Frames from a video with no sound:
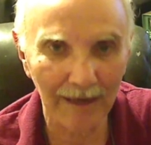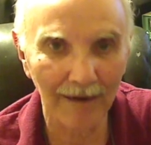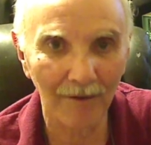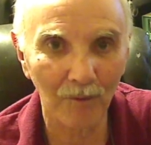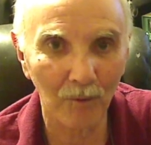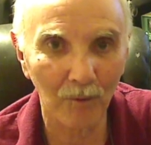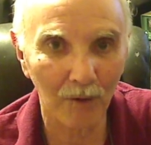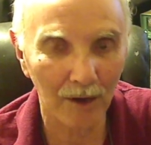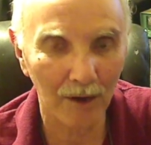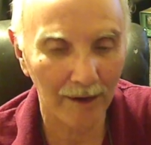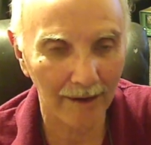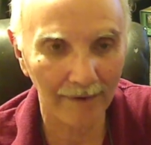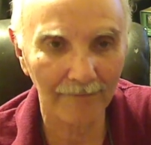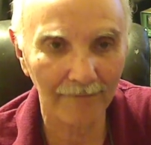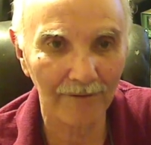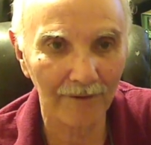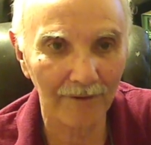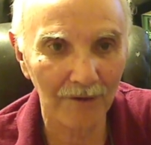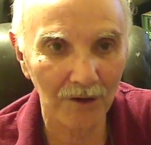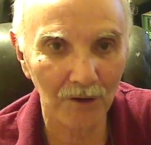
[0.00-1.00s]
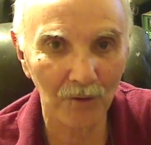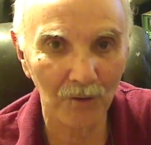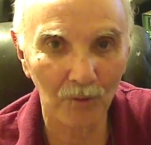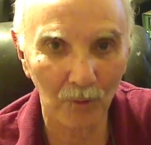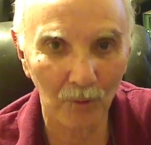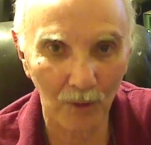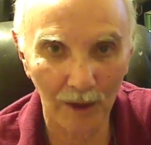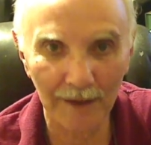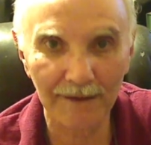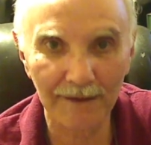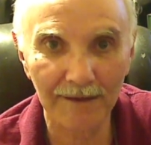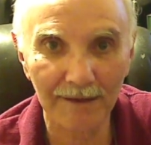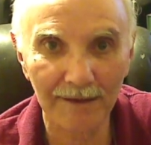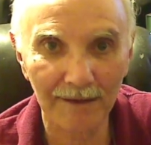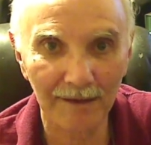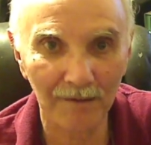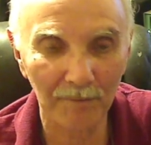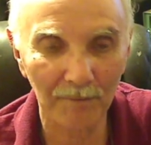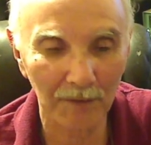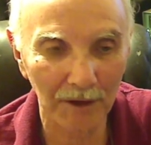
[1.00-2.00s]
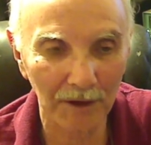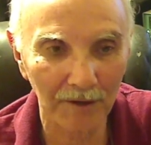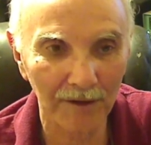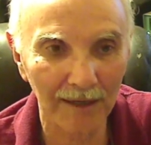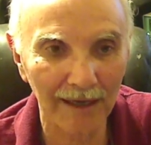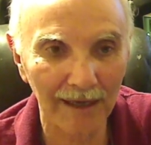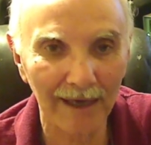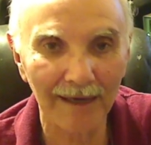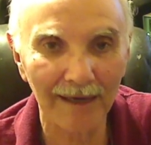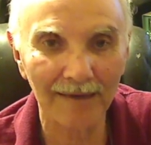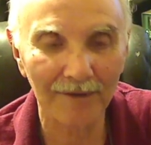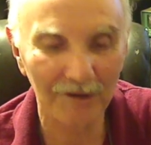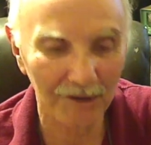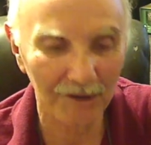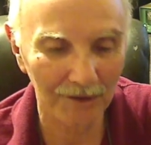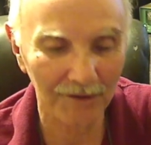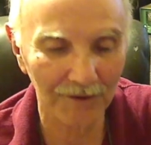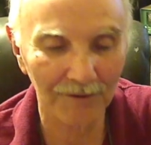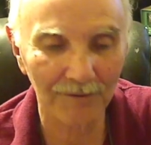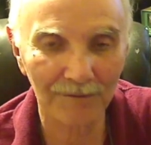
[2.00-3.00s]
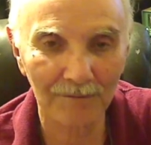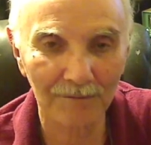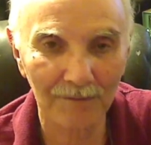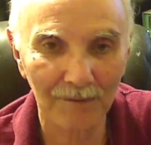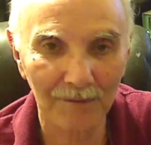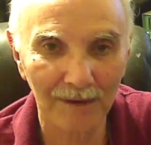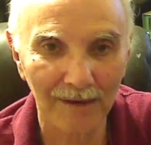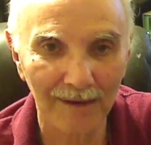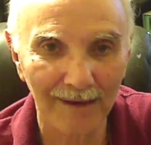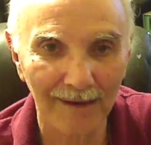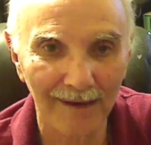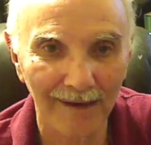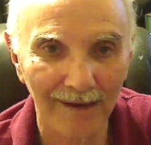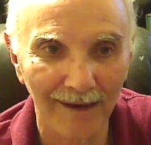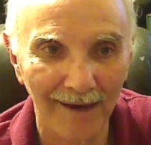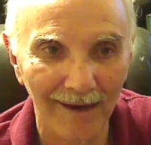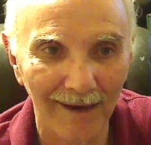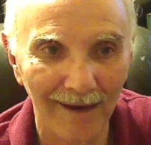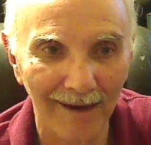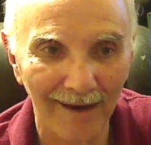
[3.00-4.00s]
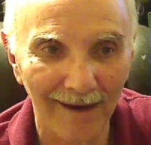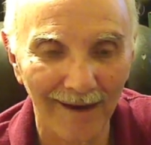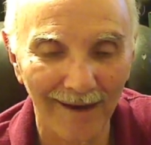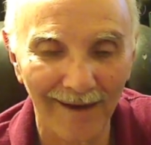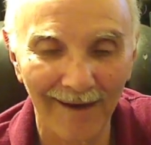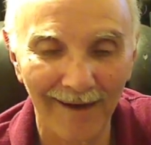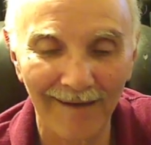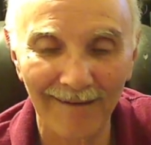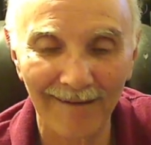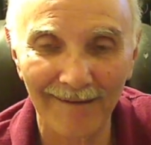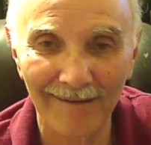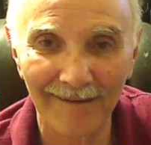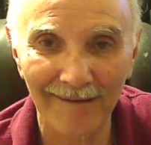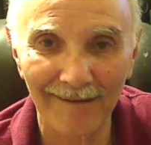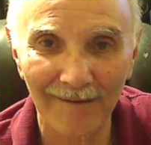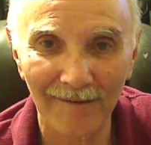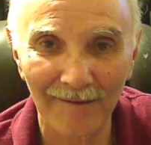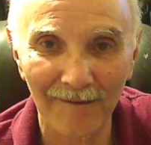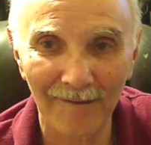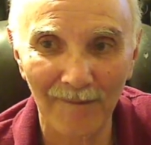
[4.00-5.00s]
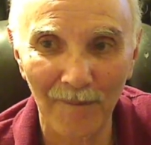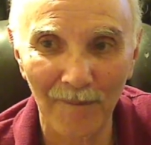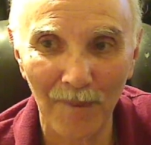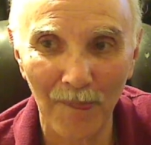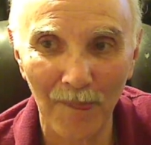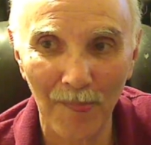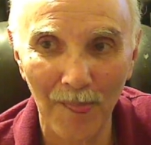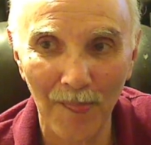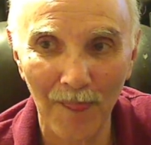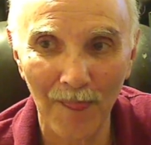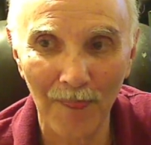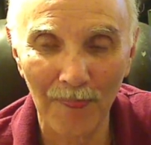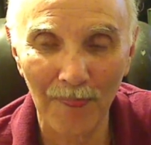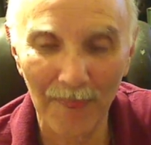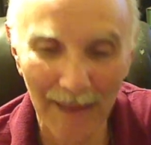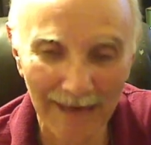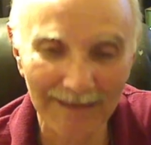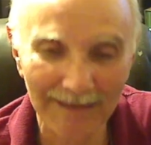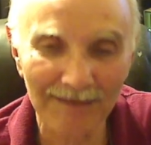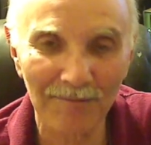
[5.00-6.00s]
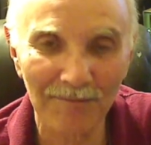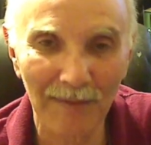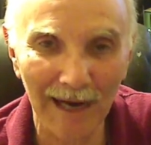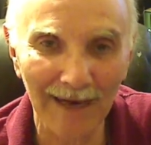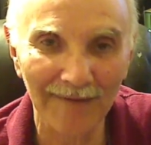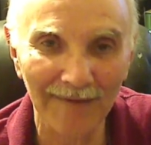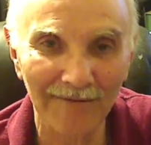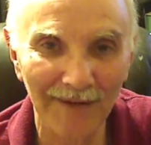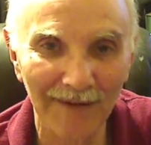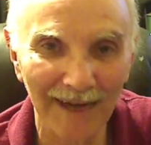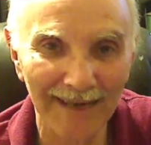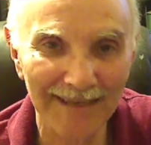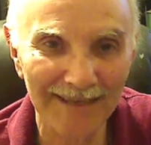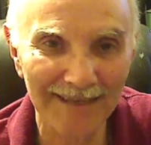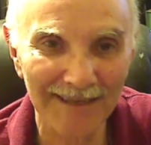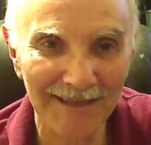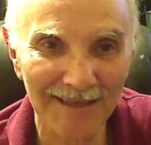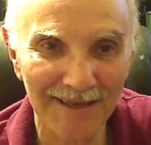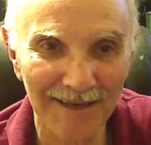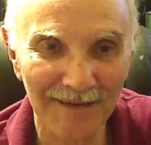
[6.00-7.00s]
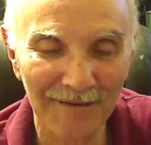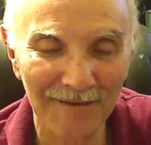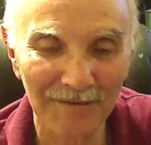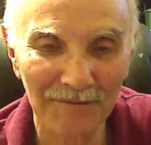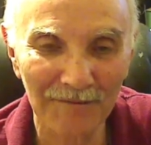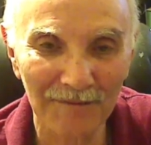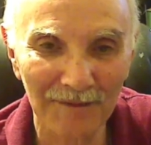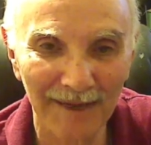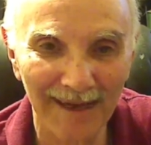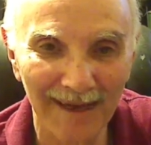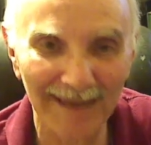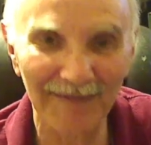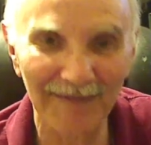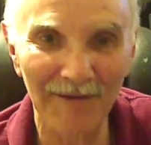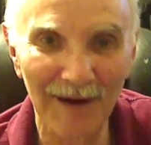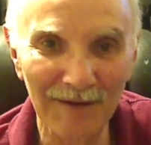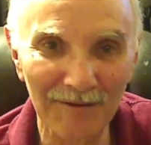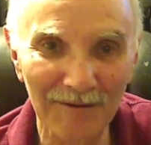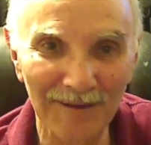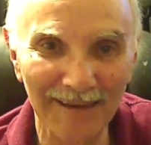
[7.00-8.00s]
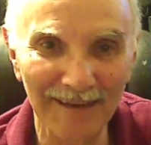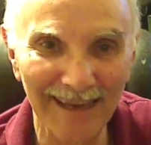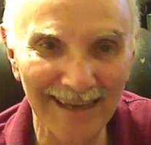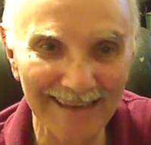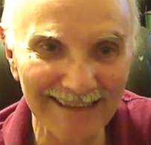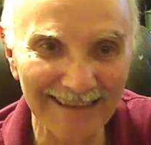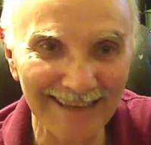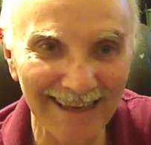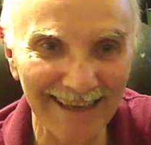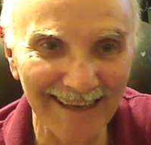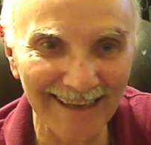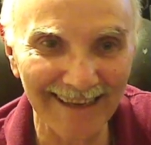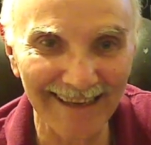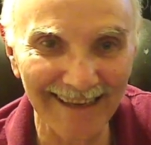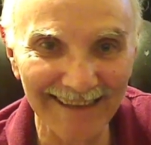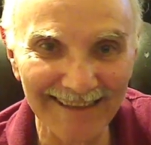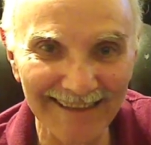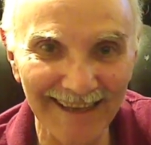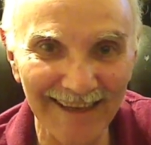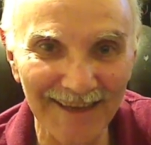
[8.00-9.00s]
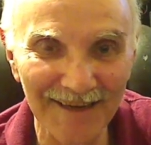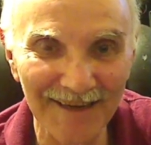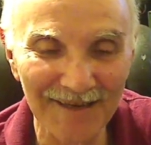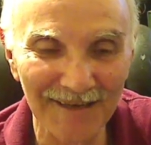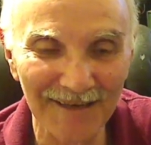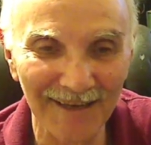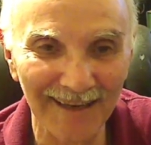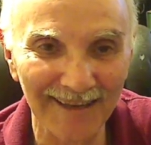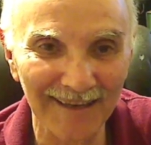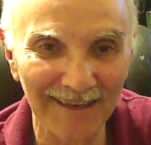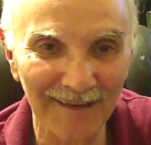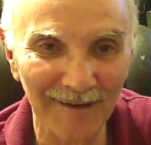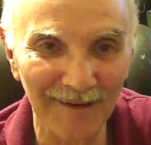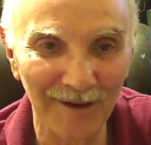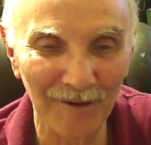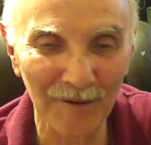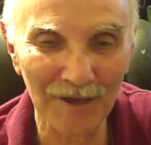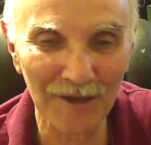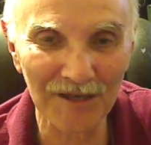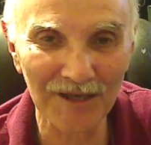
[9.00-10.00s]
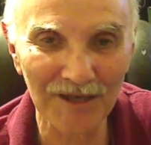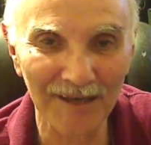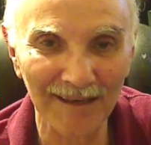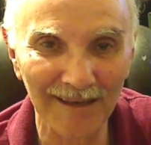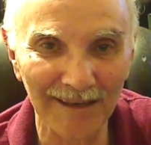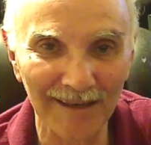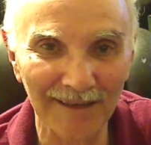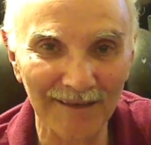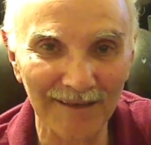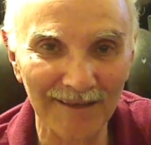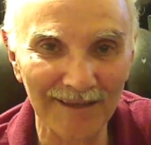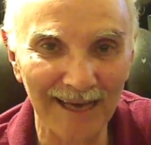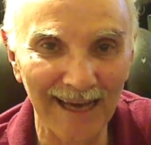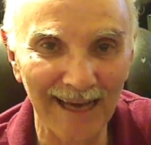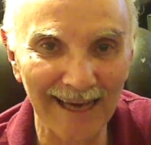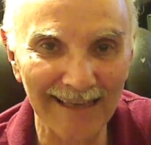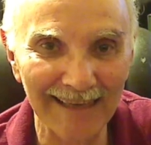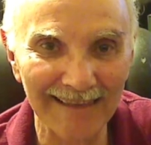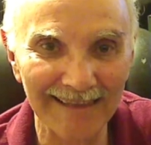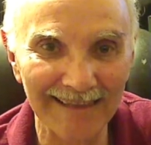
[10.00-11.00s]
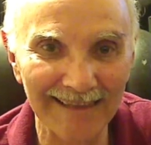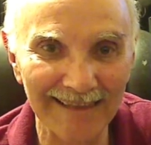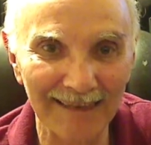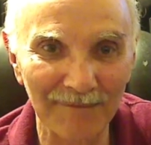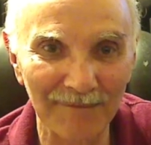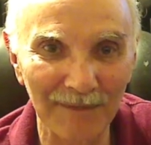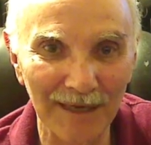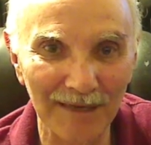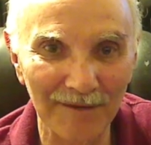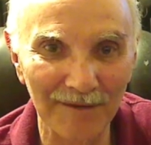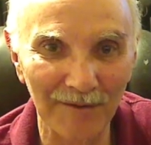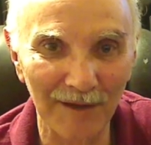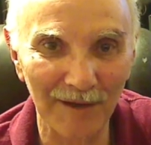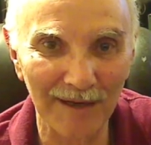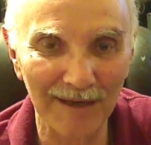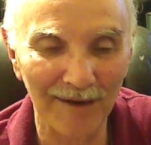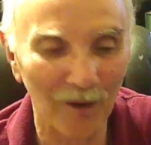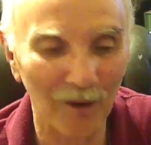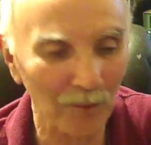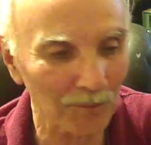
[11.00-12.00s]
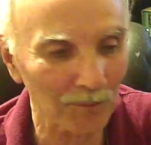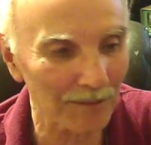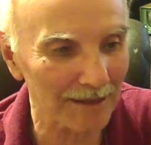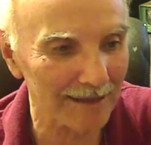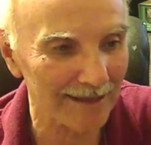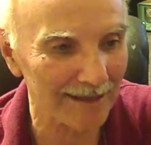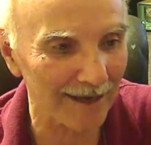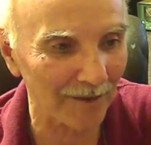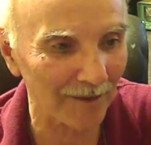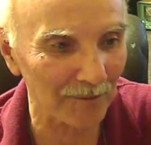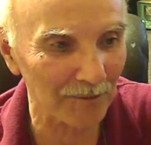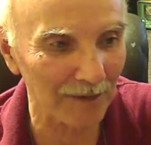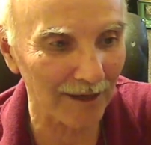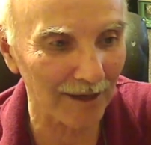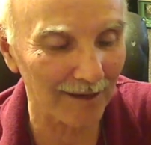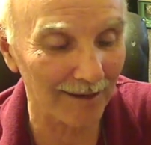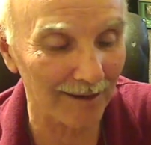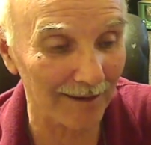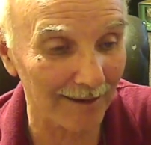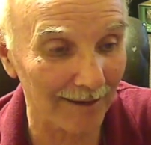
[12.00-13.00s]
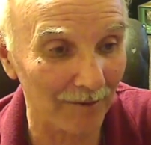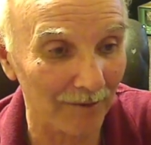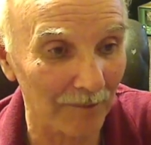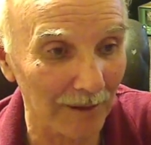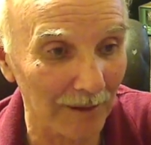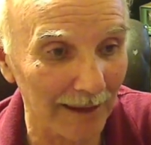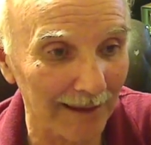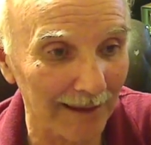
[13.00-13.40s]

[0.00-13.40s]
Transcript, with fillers: wherever you want to communicate to. Uh, that's my advice to you. Anyway, with that said, as I usually do, I wish you clear skies and 73. Hope this helped you a little bit.